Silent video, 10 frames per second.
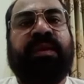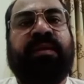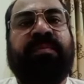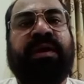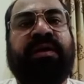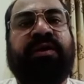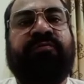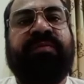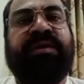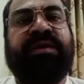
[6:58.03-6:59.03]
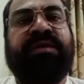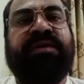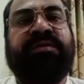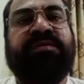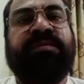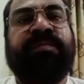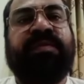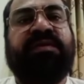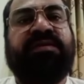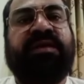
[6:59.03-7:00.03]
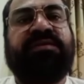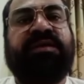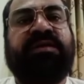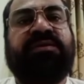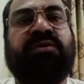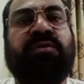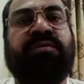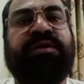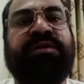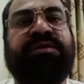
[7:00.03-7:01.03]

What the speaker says: made of materials such as concrete,